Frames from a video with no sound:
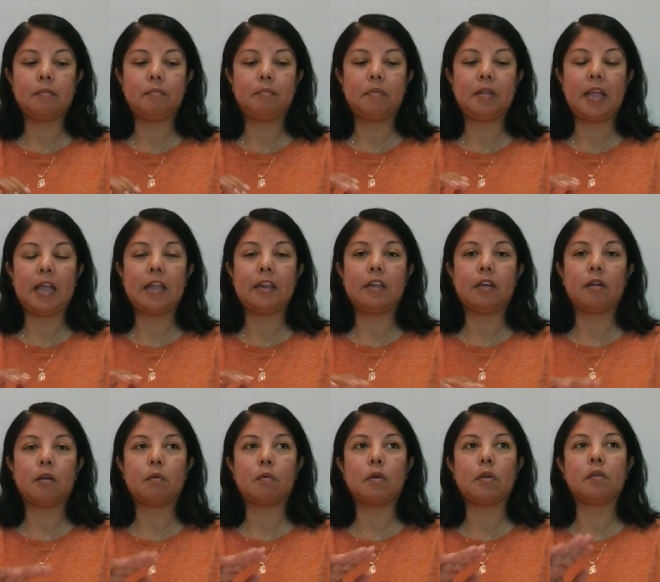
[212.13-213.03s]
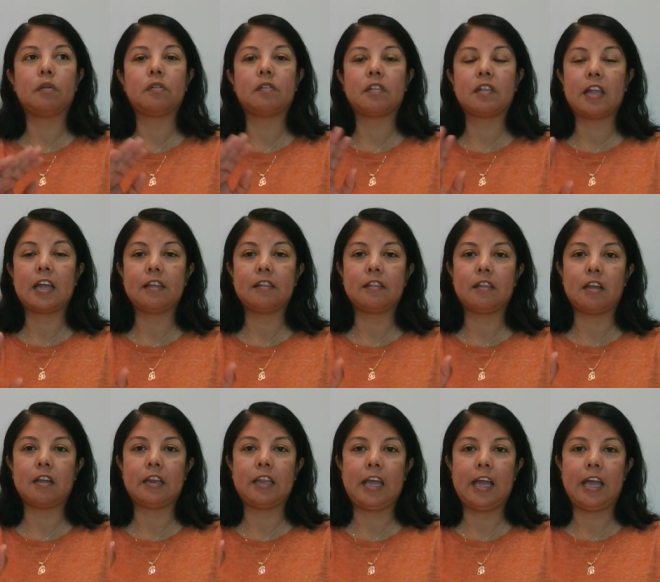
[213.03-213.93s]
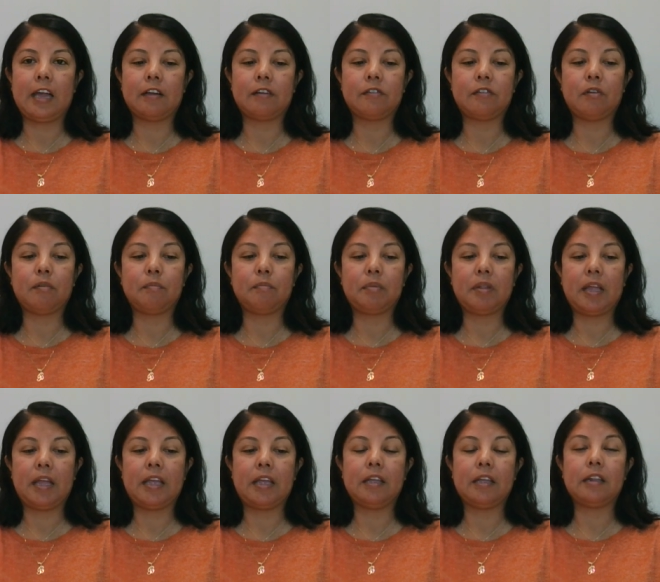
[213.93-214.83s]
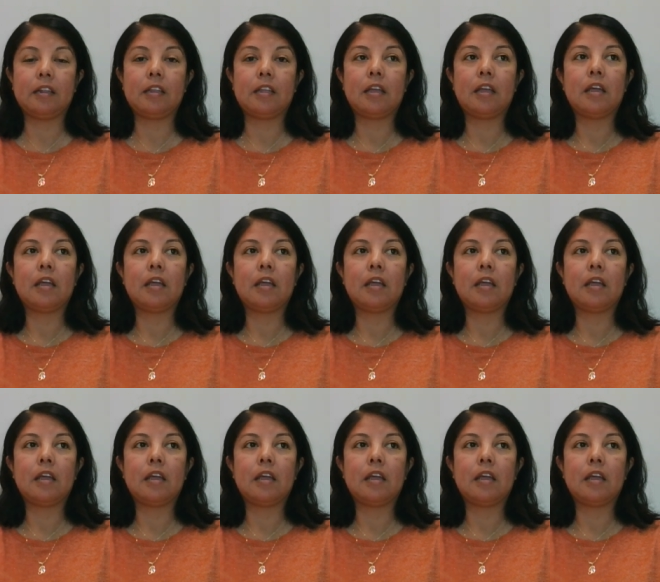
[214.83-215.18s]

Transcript: plan the coronal slice on the axial plane,